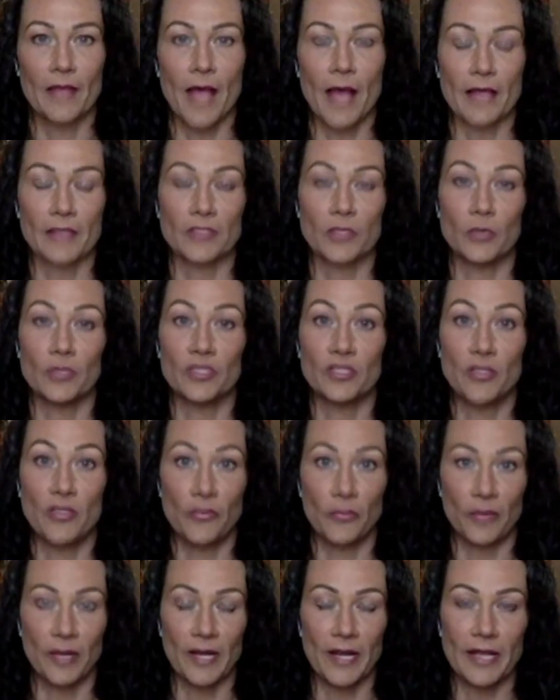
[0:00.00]
Yeah, so it's
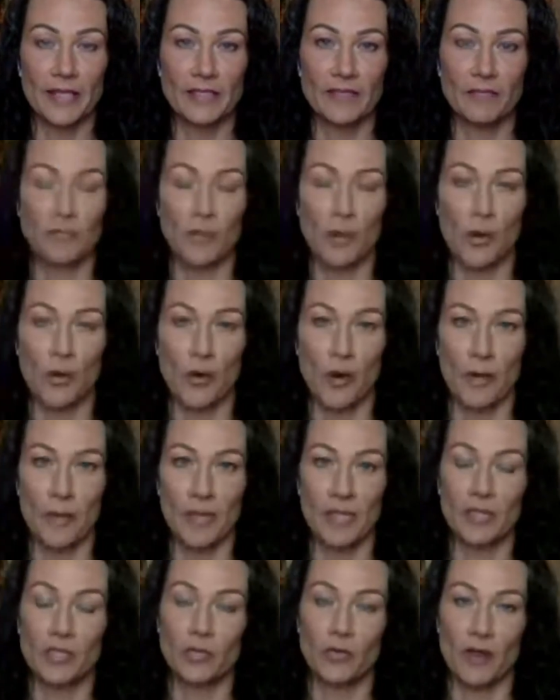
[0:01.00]
three days of
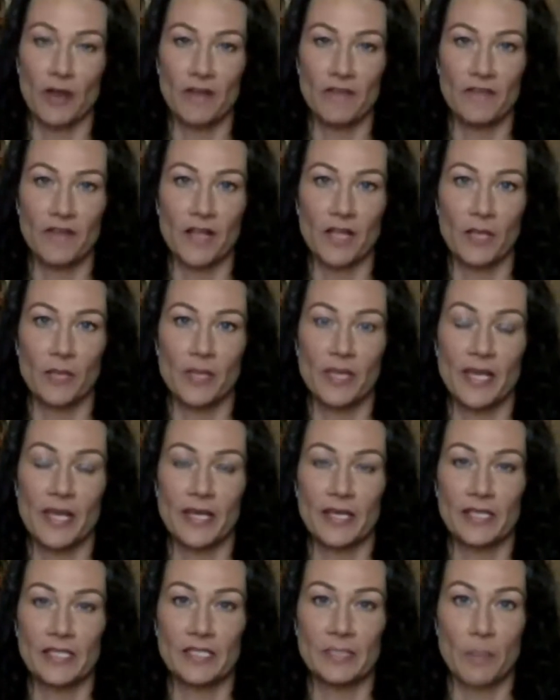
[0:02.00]
programming. The grand finale
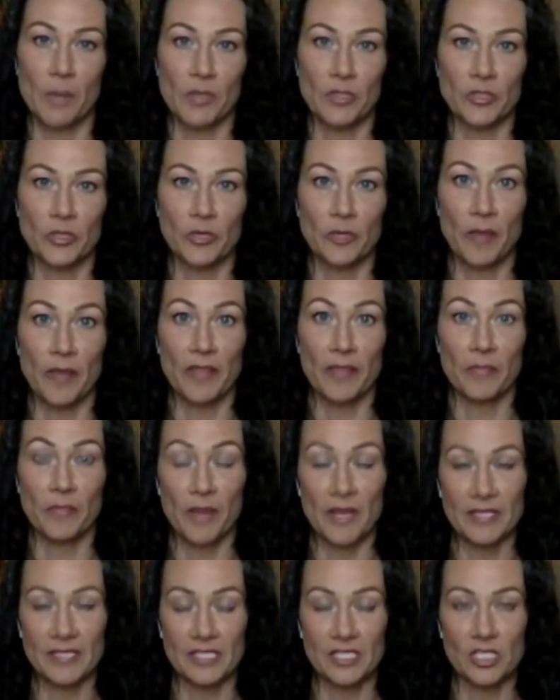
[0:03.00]
weekend is sponsored by the
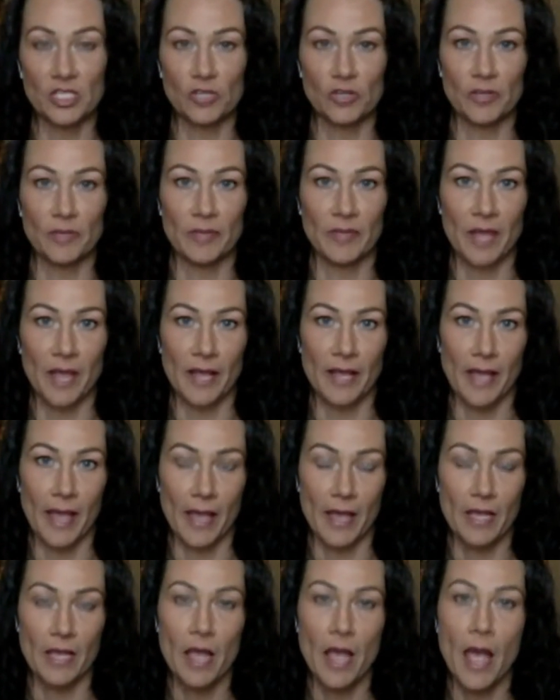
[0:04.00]
Preston Street
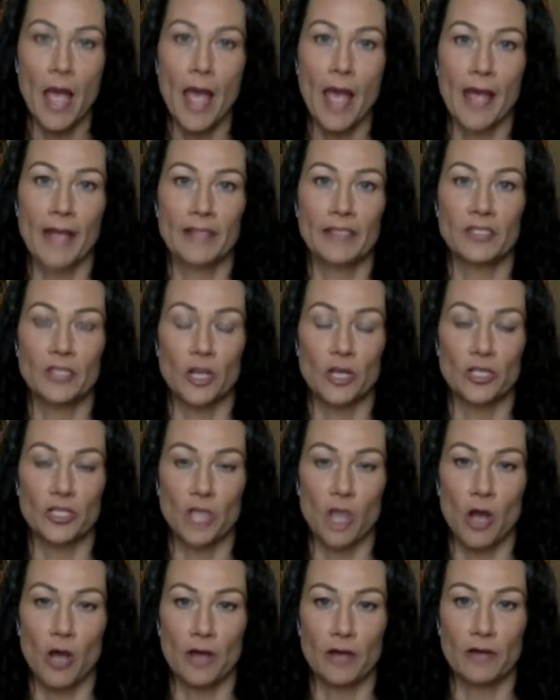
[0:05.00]
BIA. It
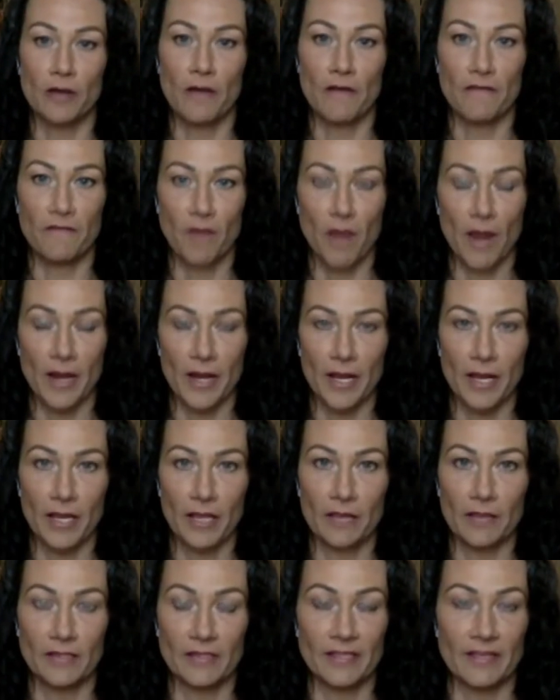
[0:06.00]
starts on
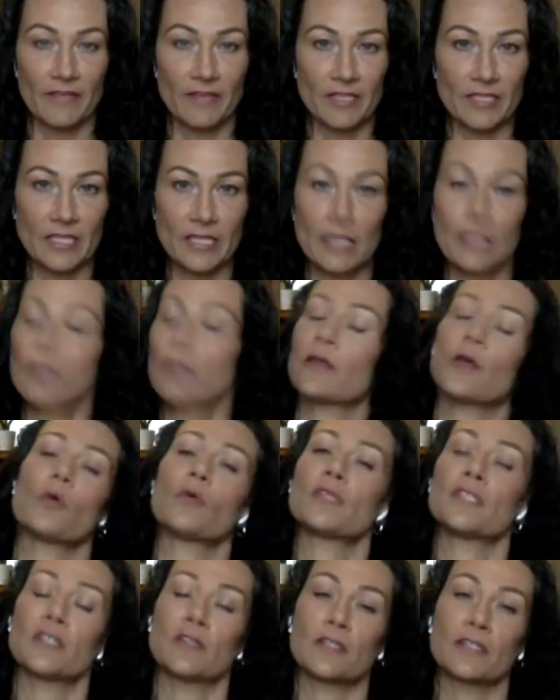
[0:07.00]
Friday the 17th,
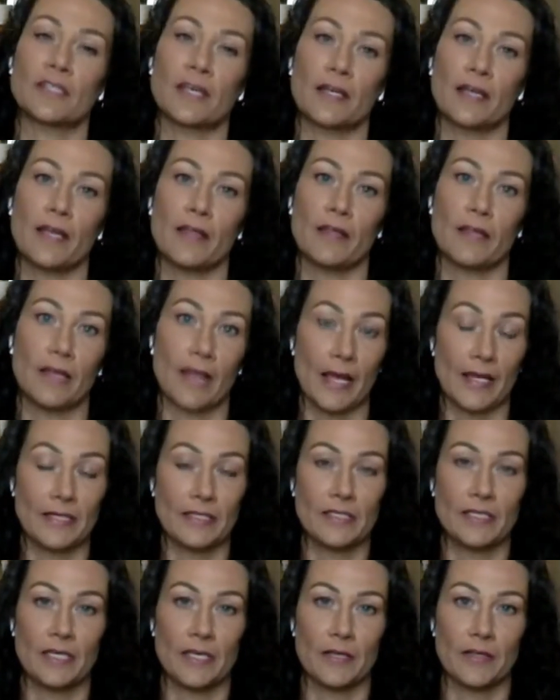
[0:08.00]
goes till Sunday the
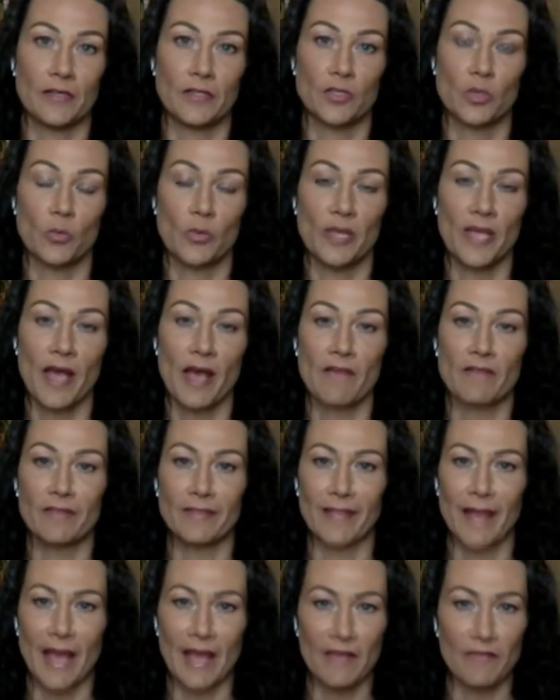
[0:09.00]
19th. So we have
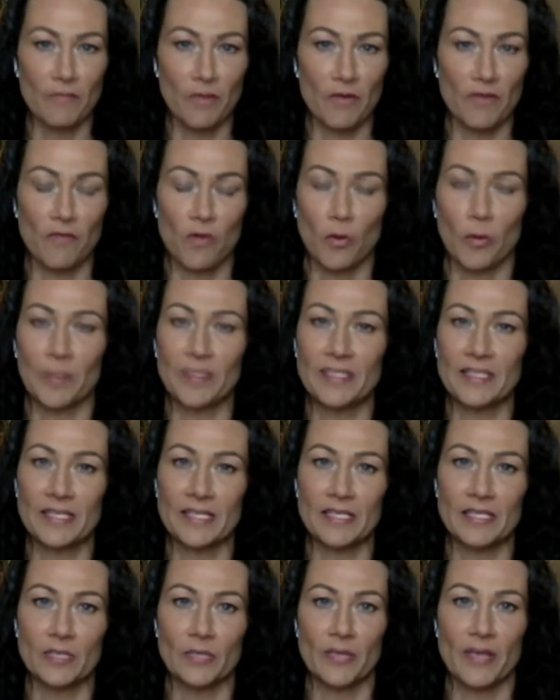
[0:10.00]
live
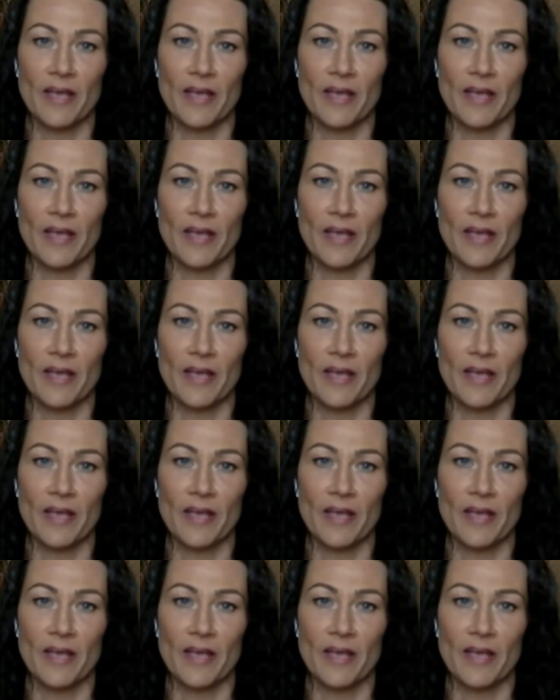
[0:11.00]
performances.